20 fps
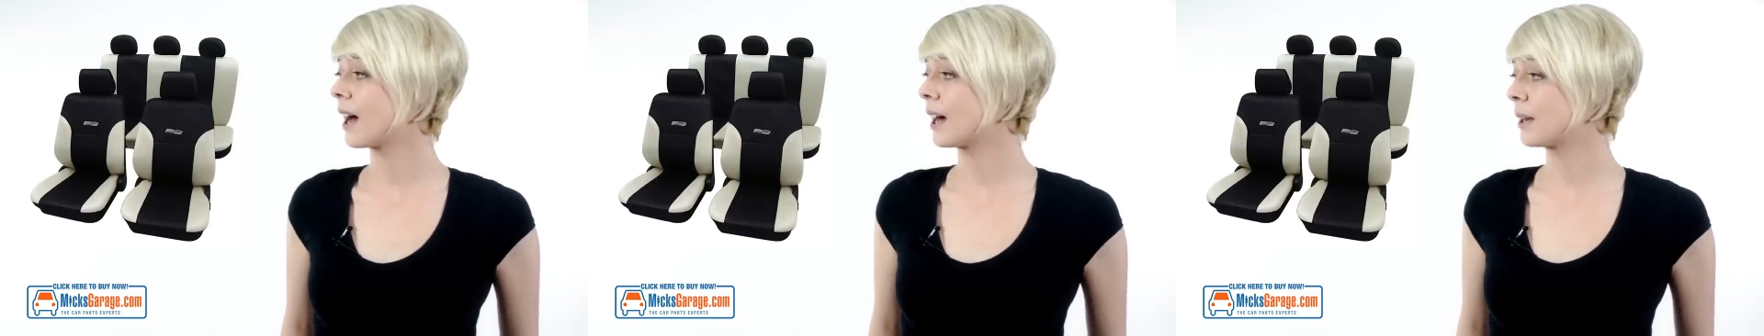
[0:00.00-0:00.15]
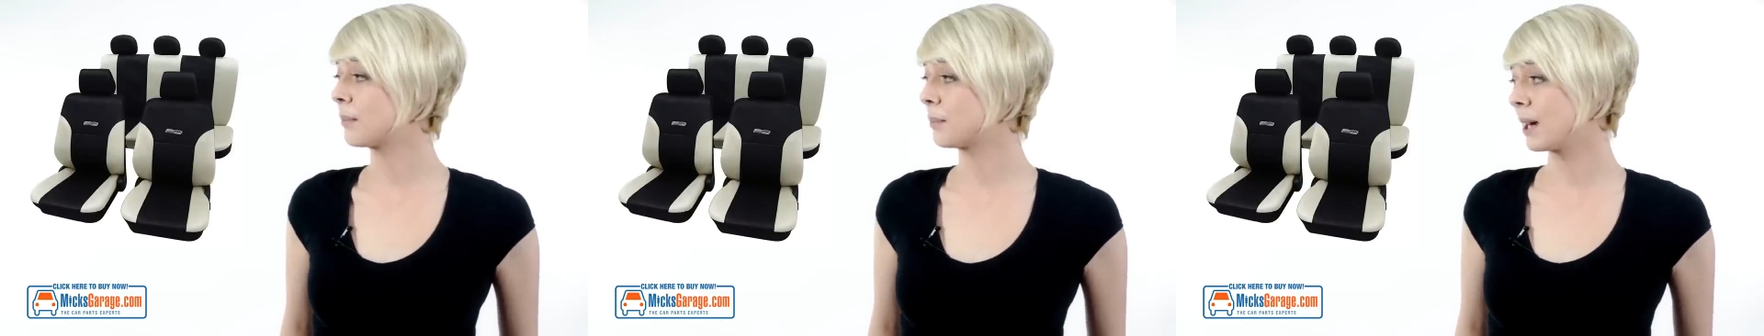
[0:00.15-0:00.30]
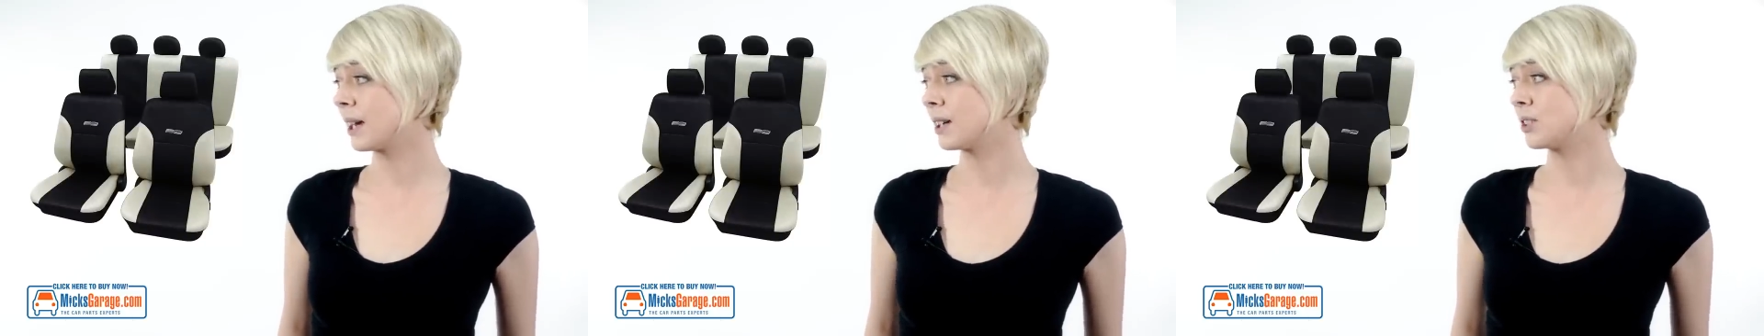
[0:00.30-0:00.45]

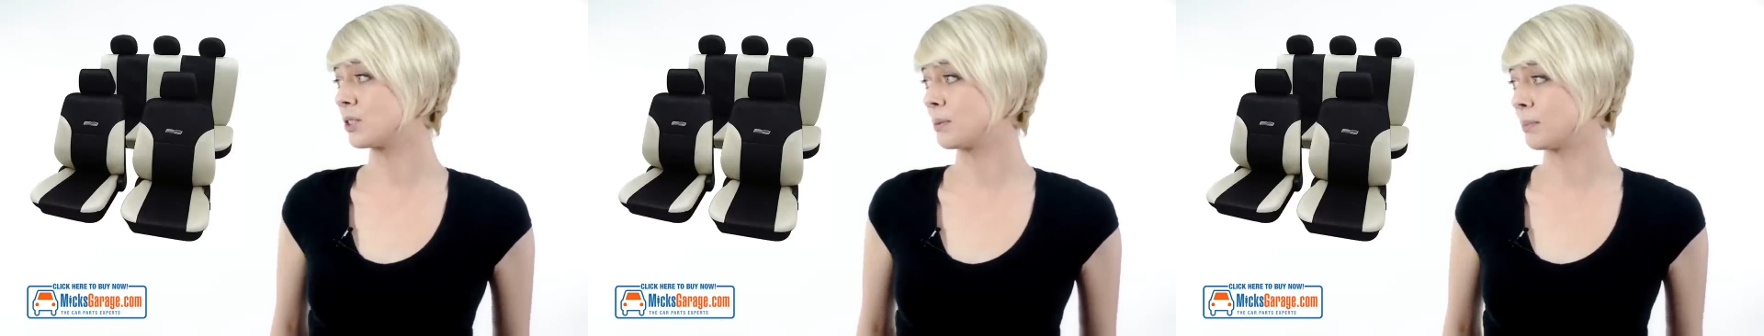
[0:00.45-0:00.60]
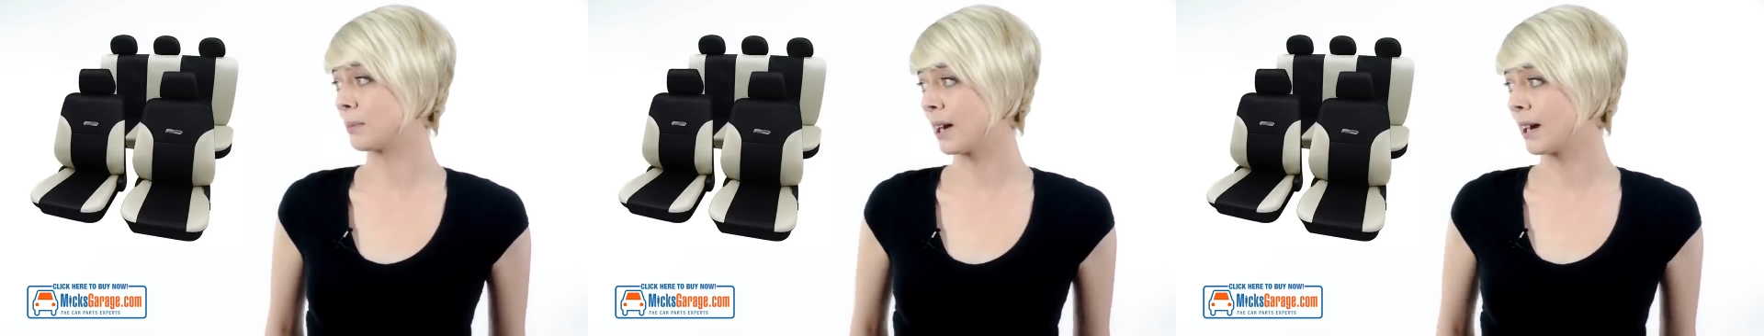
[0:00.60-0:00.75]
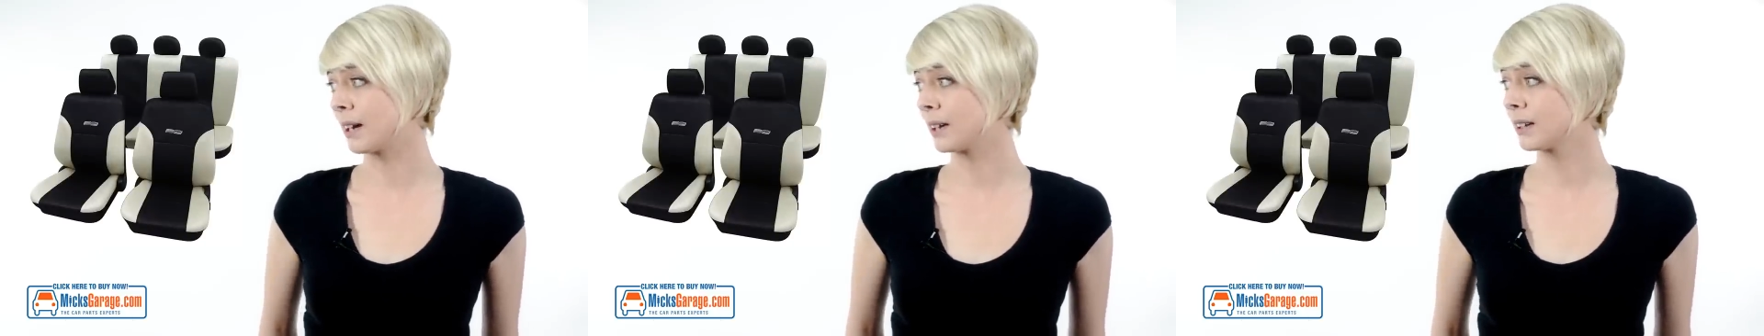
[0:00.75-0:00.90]
and beige
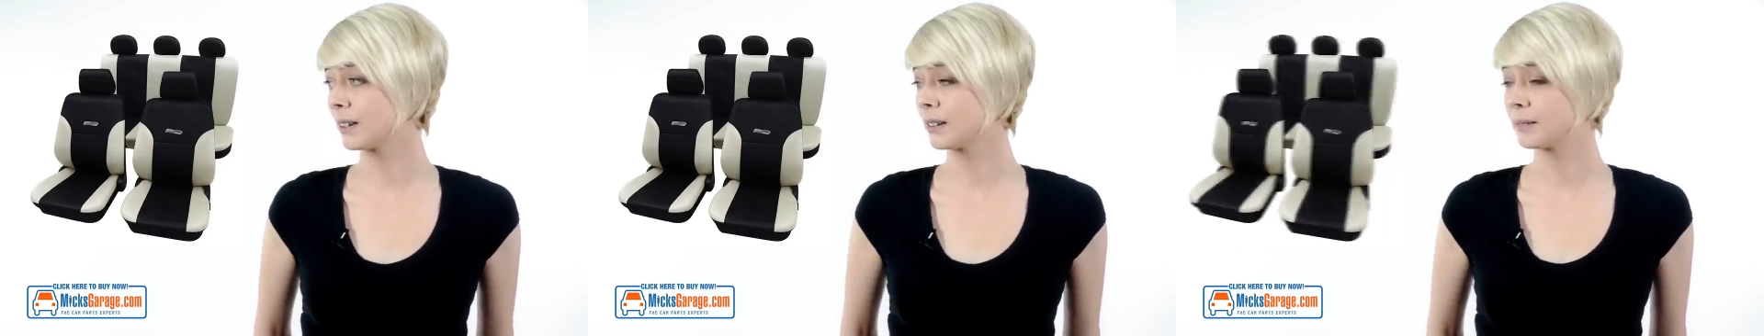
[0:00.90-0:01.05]
and black.